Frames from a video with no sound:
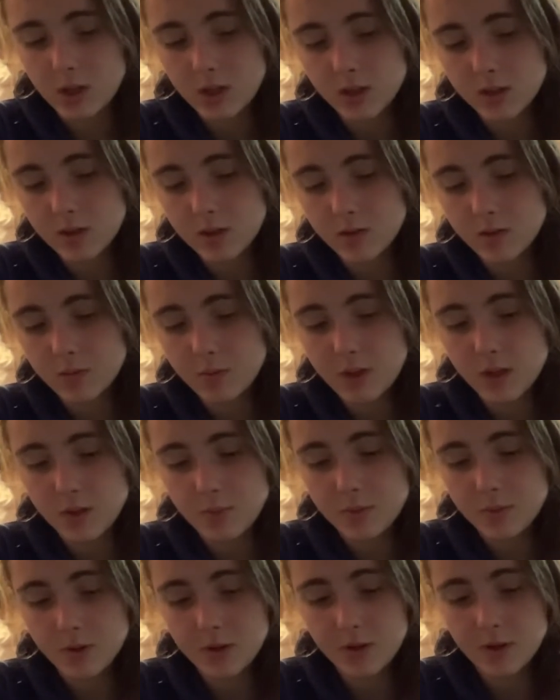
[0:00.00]
So the
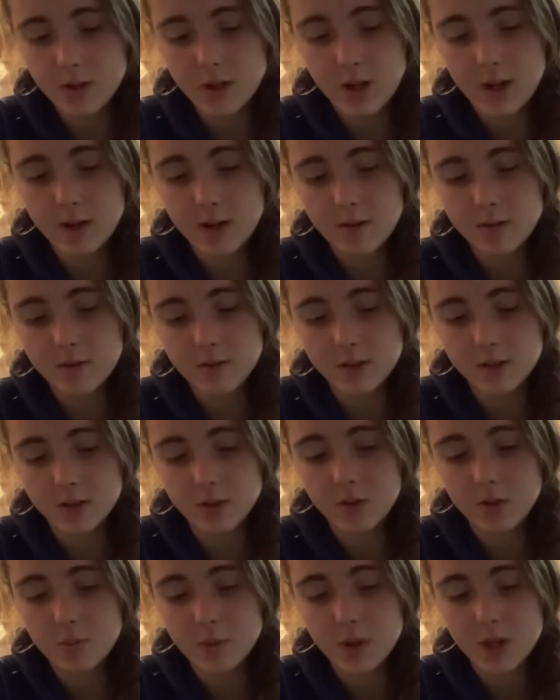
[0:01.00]
paper kind of, this whole
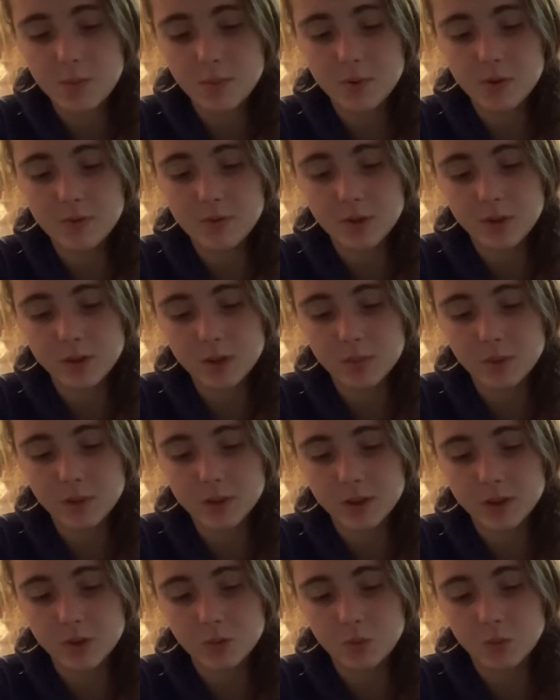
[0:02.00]
paper fills up like
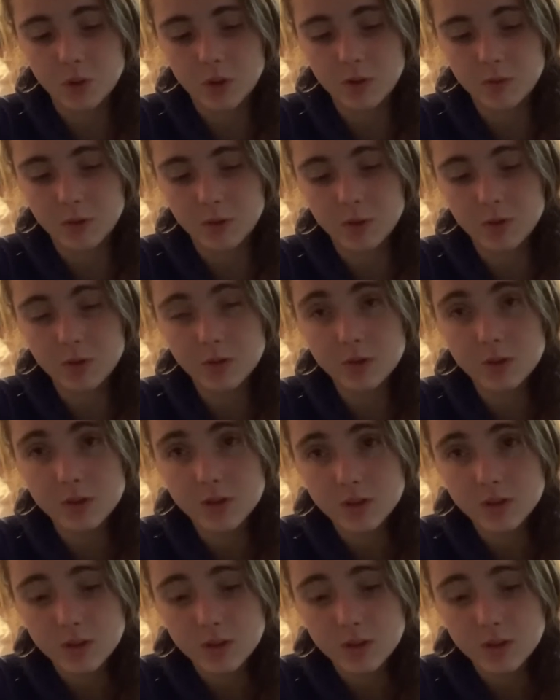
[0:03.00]
this one rose.